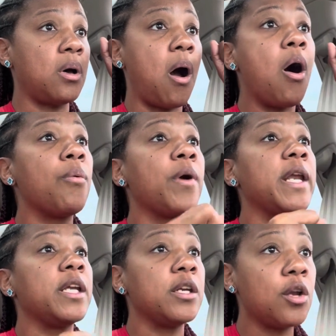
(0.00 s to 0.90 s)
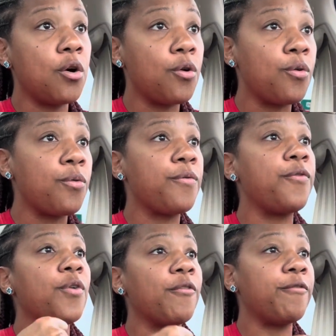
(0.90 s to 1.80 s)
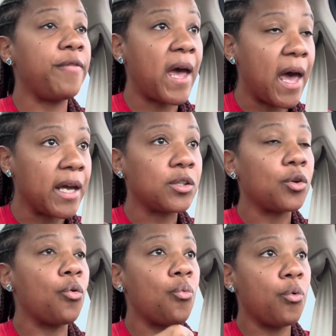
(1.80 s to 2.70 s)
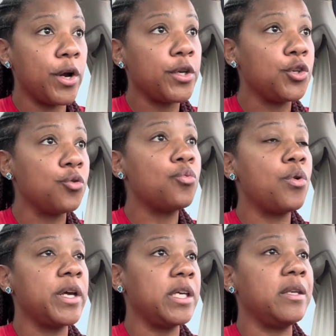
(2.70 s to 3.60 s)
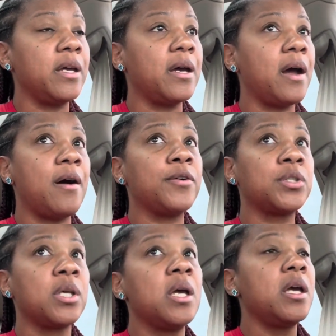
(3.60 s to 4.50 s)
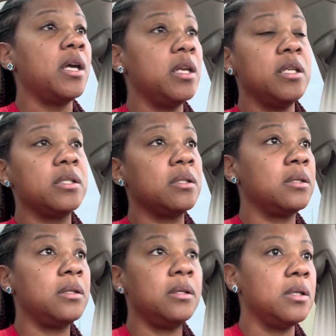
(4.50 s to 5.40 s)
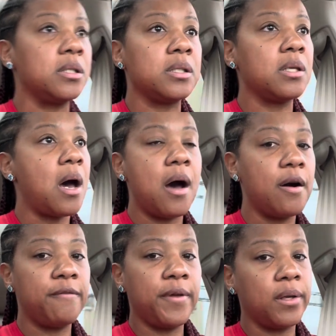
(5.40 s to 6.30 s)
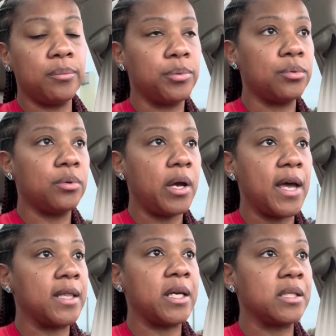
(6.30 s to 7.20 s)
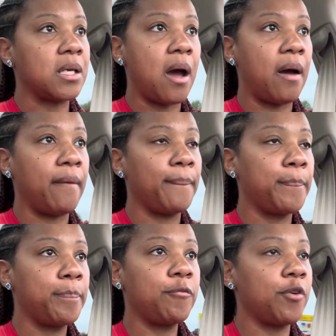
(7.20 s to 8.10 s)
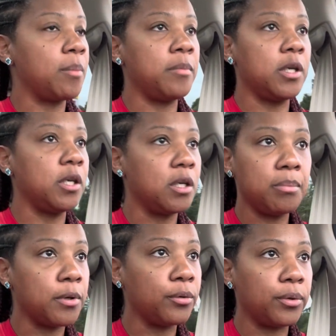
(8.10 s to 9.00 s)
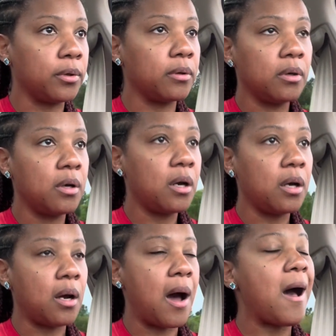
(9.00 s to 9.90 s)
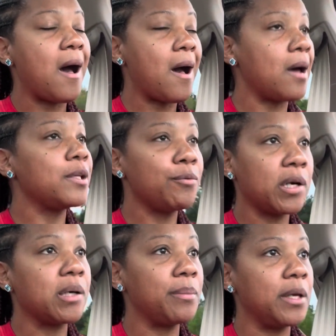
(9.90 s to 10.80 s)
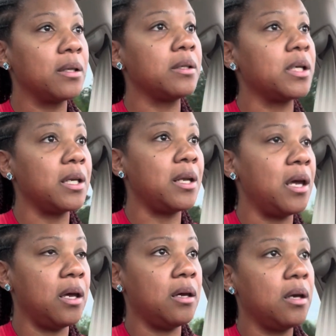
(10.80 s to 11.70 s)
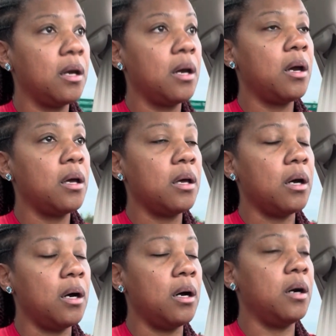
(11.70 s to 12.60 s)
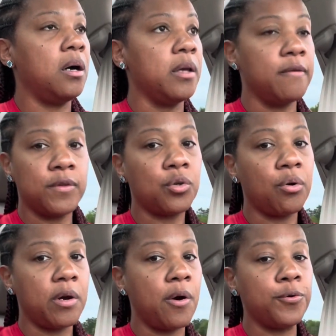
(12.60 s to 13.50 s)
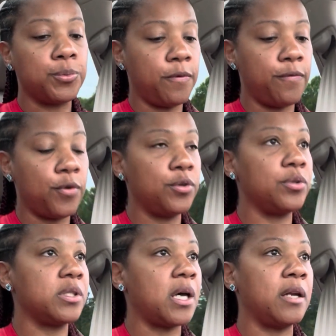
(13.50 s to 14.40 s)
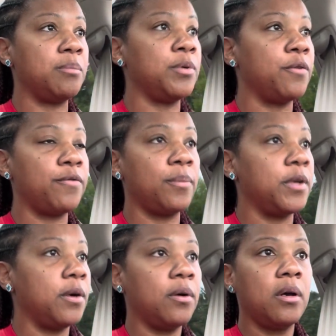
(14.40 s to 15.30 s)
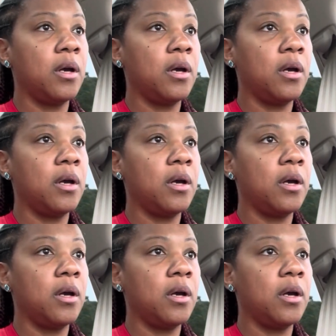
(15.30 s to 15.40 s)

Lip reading: already know for a fact what you want in that house, and it's not available at that time from any builder. I highly recommend looking at inventory homes before you decide to build from dirt.